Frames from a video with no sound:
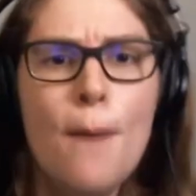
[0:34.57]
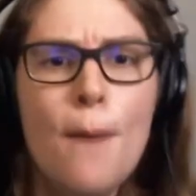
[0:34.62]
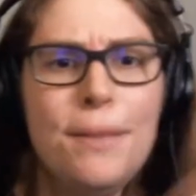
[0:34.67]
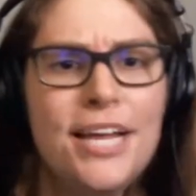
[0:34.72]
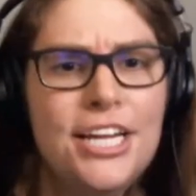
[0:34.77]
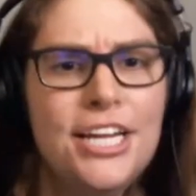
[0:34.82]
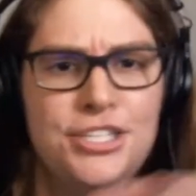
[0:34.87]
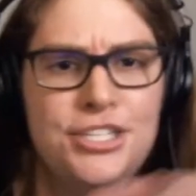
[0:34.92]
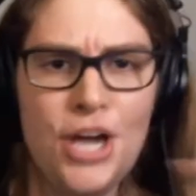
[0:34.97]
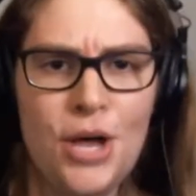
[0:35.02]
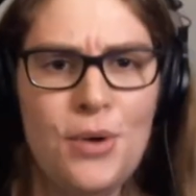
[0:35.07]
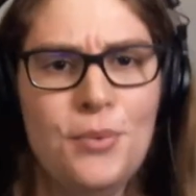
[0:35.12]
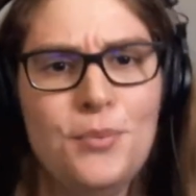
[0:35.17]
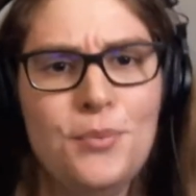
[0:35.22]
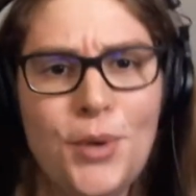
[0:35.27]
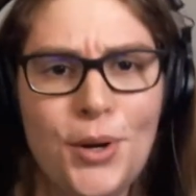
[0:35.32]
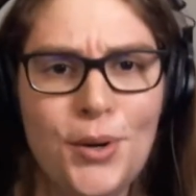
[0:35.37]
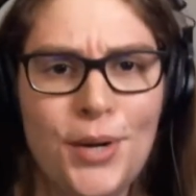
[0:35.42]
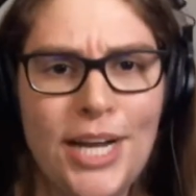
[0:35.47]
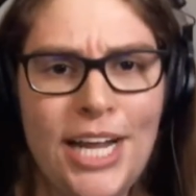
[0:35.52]
But don't
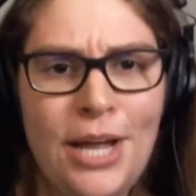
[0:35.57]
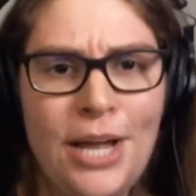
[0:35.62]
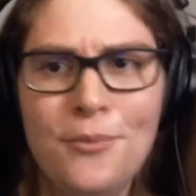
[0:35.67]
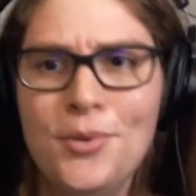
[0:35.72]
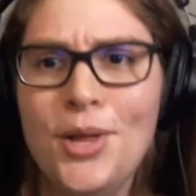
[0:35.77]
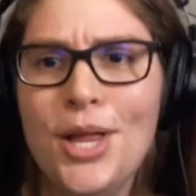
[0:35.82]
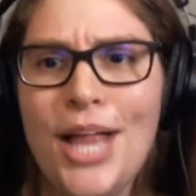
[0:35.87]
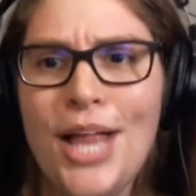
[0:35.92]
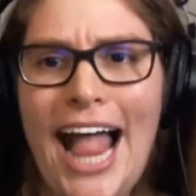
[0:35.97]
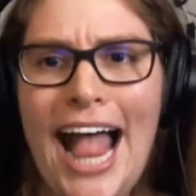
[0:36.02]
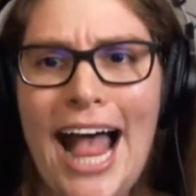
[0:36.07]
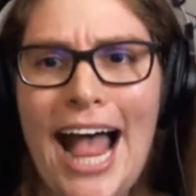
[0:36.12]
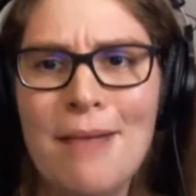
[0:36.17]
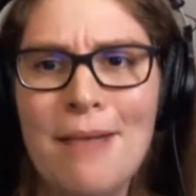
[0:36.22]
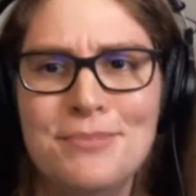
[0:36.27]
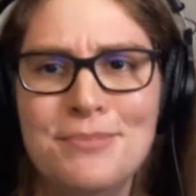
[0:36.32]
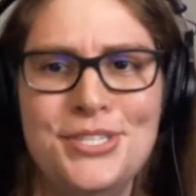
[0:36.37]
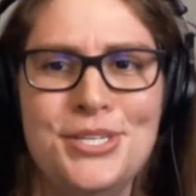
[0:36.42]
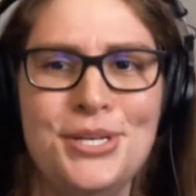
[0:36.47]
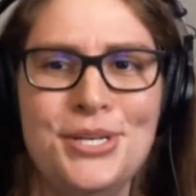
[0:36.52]
worry, we'll
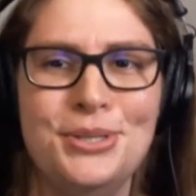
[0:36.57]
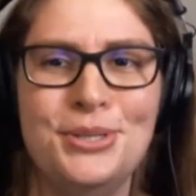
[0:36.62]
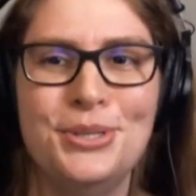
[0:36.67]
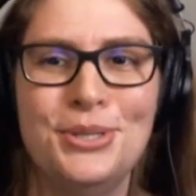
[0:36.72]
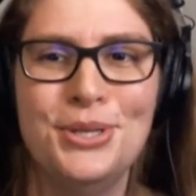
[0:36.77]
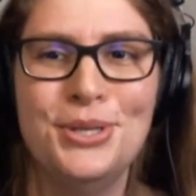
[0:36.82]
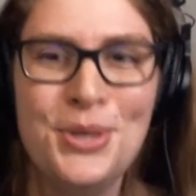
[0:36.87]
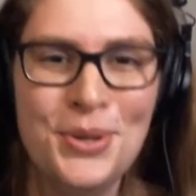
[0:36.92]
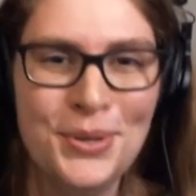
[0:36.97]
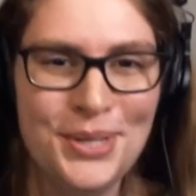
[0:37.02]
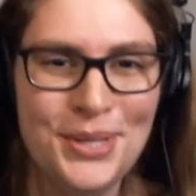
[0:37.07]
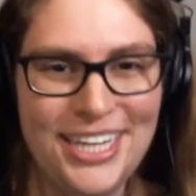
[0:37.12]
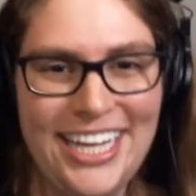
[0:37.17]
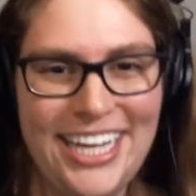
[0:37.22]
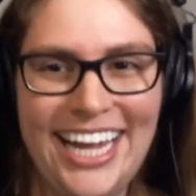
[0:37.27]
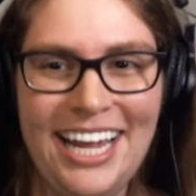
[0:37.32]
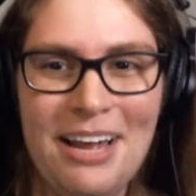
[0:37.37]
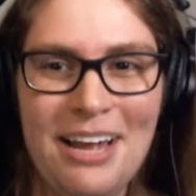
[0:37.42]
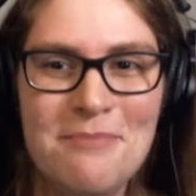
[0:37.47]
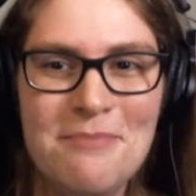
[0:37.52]

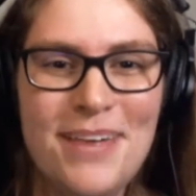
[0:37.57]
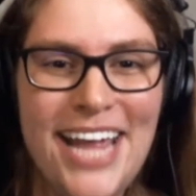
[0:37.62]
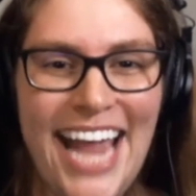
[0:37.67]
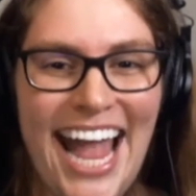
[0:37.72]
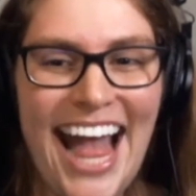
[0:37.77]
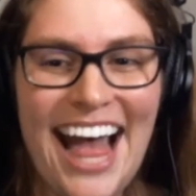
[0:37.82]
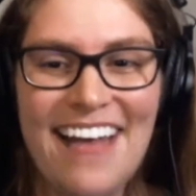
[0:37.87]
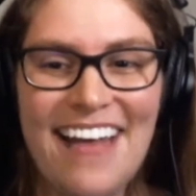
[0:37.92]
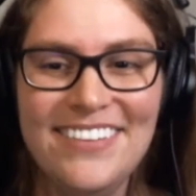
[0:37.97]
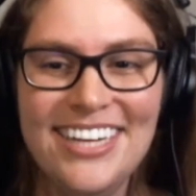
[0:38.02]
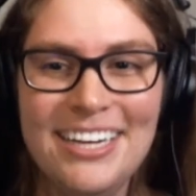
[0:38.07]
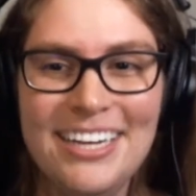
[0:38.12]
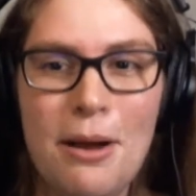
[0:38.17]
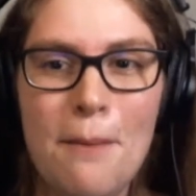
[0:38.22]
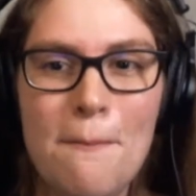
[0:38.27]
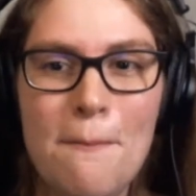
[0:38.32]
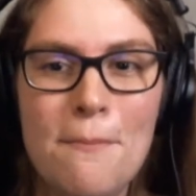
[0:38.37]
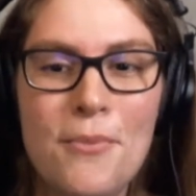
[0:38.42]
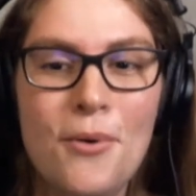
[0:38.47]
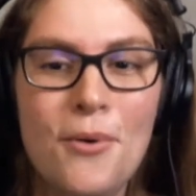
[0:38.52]
absolutely be having
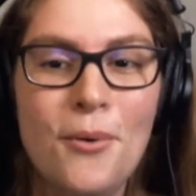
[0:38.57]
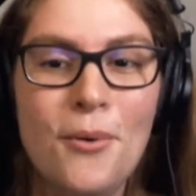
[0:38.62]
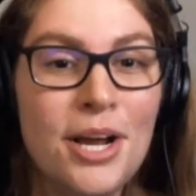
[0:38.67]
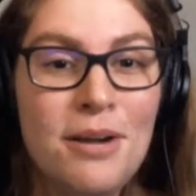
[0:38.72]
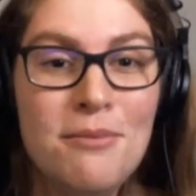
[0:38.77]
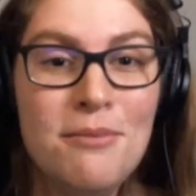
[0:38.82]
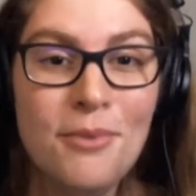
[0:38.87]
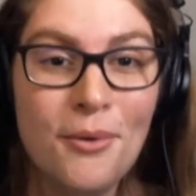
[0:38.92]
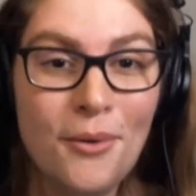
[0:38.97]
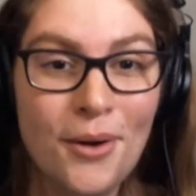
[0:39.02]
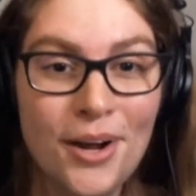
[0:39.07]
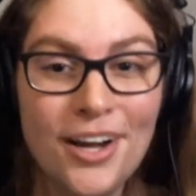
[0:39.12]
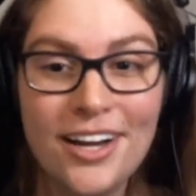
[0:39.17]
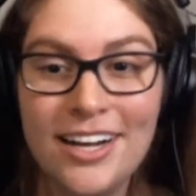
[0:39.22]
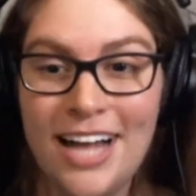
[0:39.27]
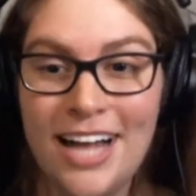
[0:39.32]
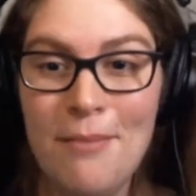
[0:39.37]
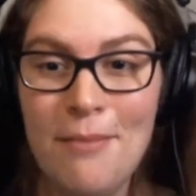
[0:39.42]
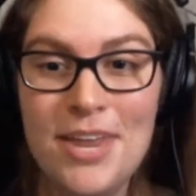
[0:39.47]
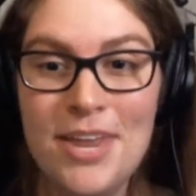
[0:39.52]
more and
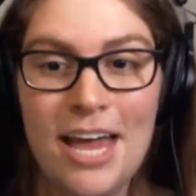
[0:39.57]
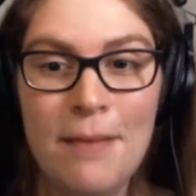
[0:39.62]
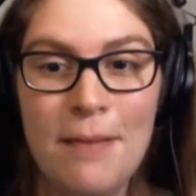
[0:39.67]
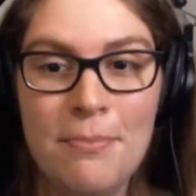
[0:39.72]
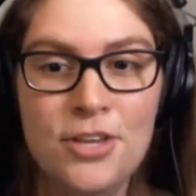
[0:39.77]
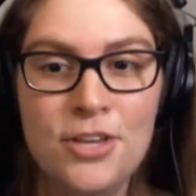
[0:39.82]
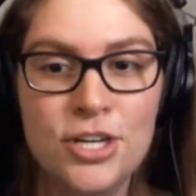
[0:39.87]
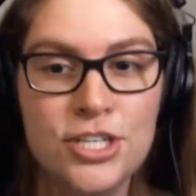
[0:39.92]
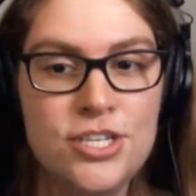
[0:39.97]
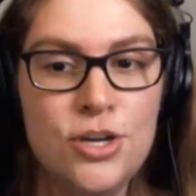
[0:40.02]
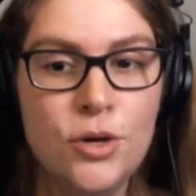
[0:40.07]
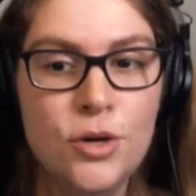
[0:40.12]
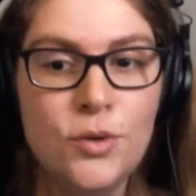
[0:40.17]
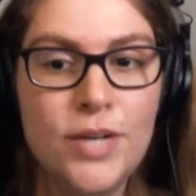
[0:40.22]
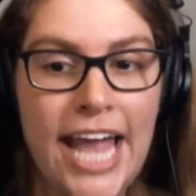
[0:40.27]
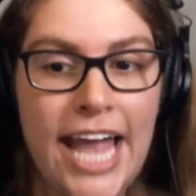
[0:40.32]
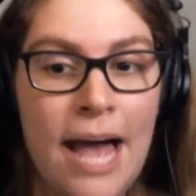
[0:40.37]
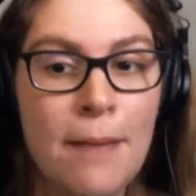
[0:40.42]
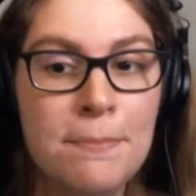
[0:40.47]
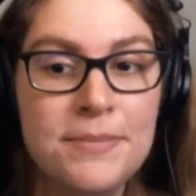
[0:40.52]
more coming up. There's no
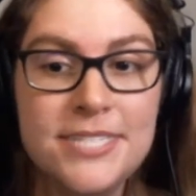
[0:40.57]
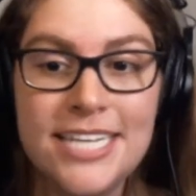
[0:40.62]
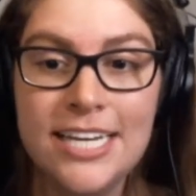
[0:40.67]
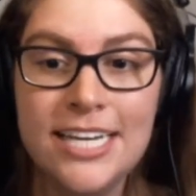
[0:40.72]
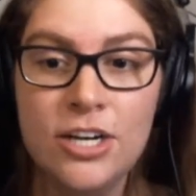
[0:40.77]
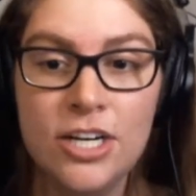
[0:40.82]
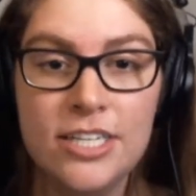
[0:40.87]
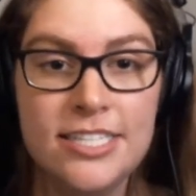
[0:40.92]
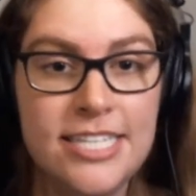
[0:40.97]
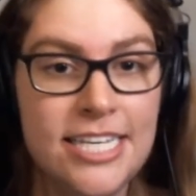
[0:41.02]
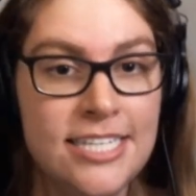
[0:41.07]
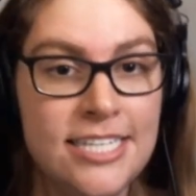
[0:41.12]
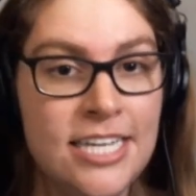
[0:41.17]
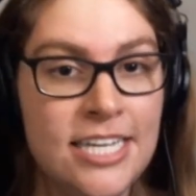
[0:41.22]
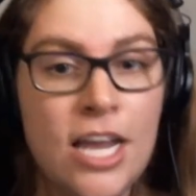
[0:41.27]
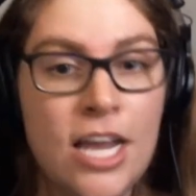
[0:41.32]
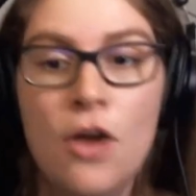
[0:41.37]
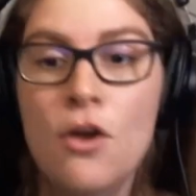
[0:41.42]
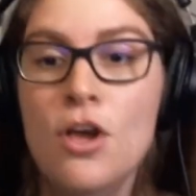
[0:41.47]
gaps in our season.